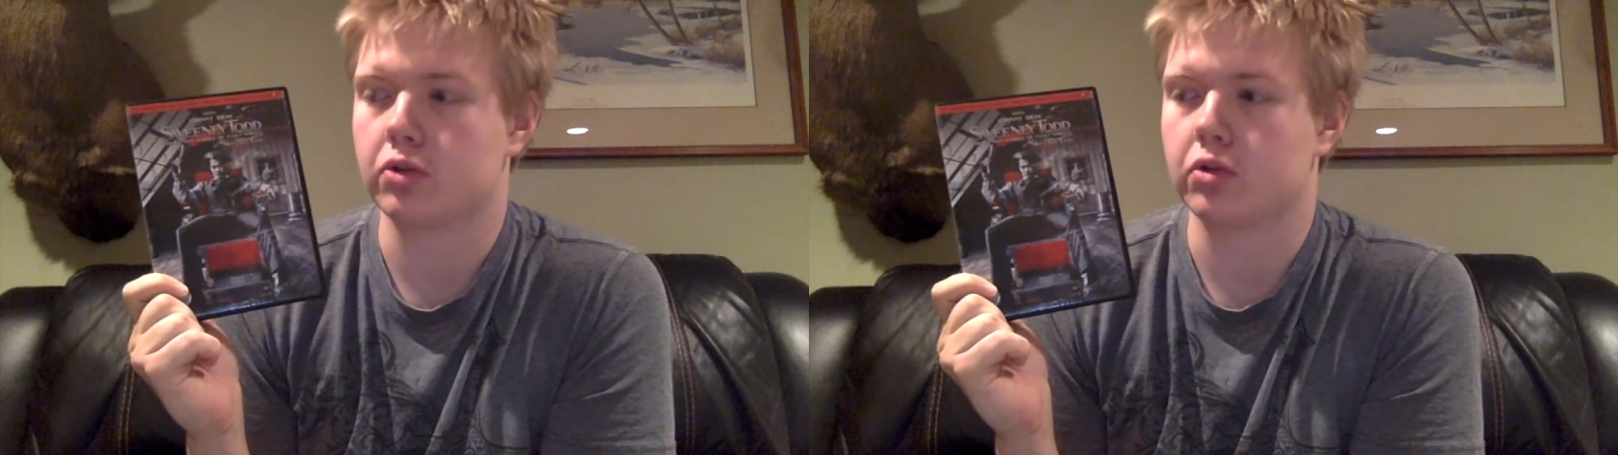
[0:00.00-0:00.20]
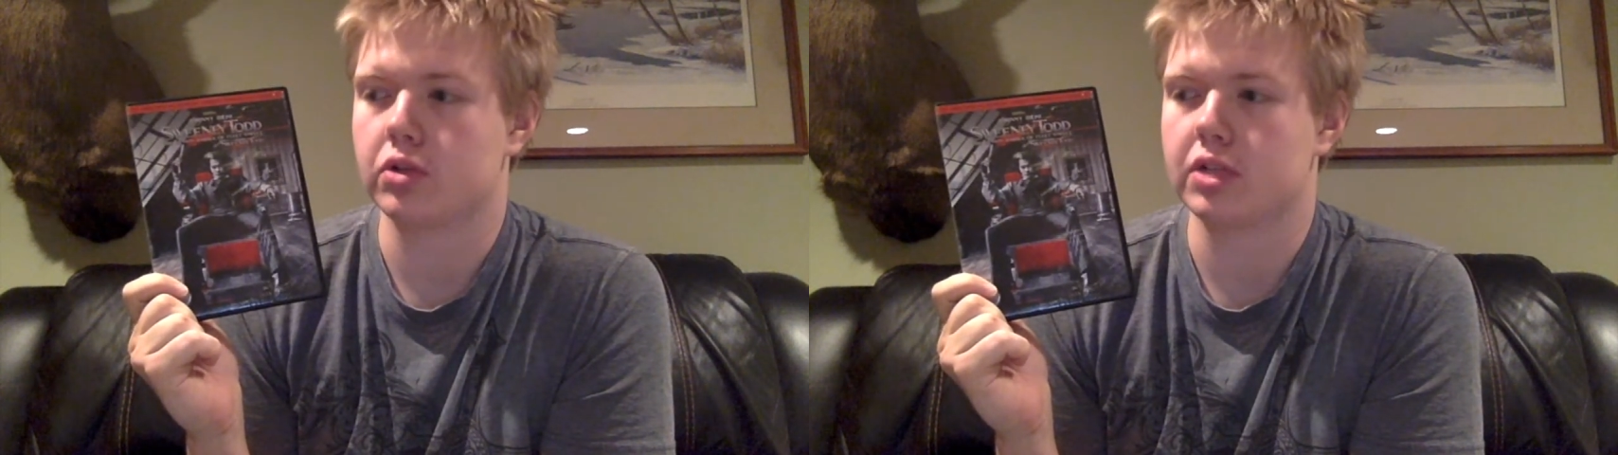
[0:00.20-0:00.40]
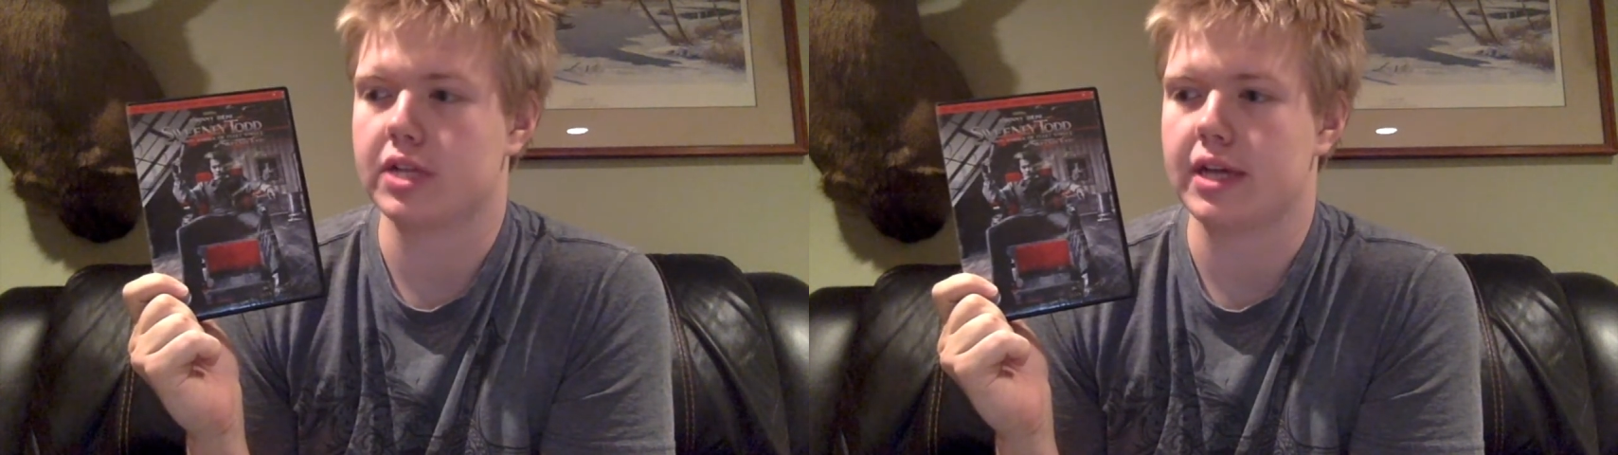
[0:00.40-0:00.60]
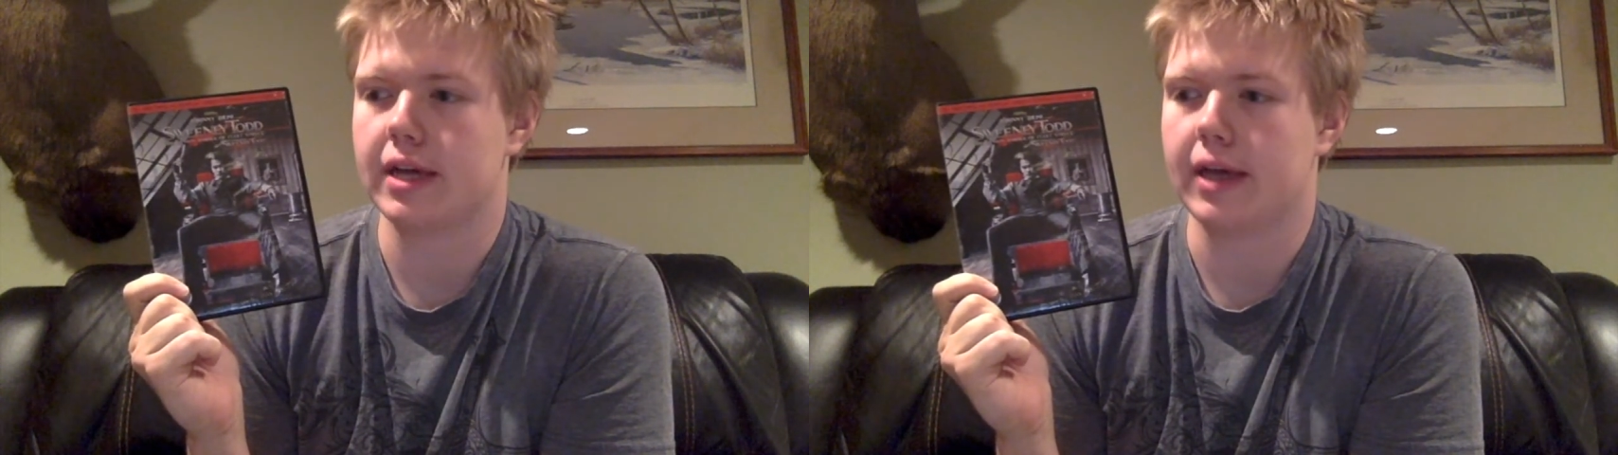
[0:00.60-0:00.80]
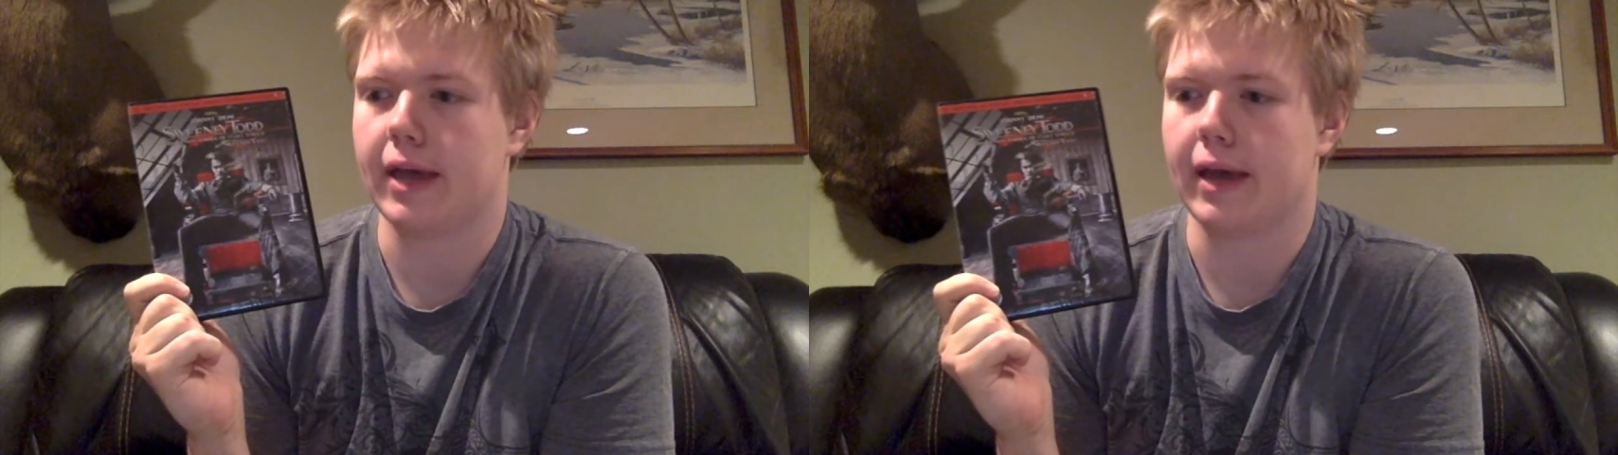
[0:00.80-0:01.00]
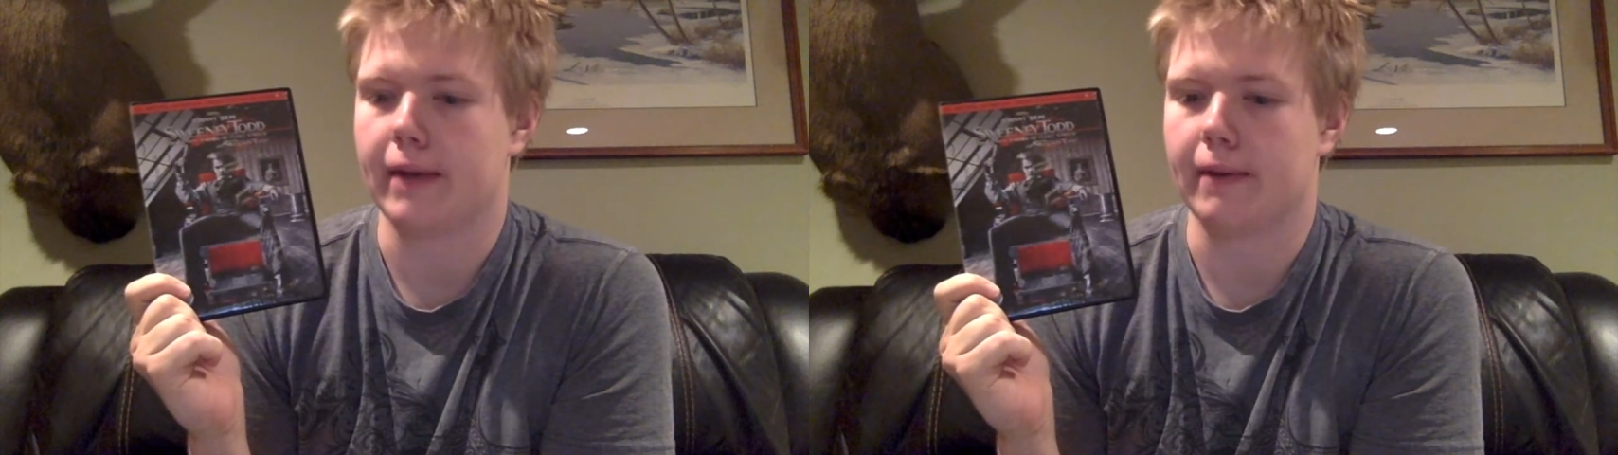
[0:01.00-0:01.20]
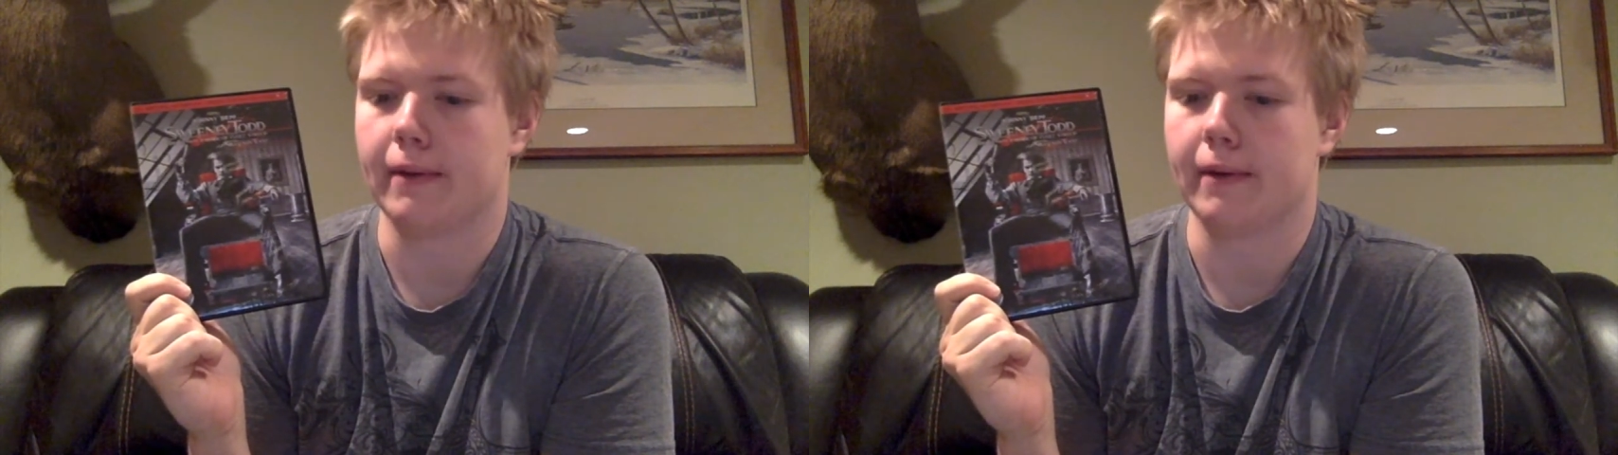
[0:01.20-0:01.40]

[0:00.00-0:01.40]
cruelty and,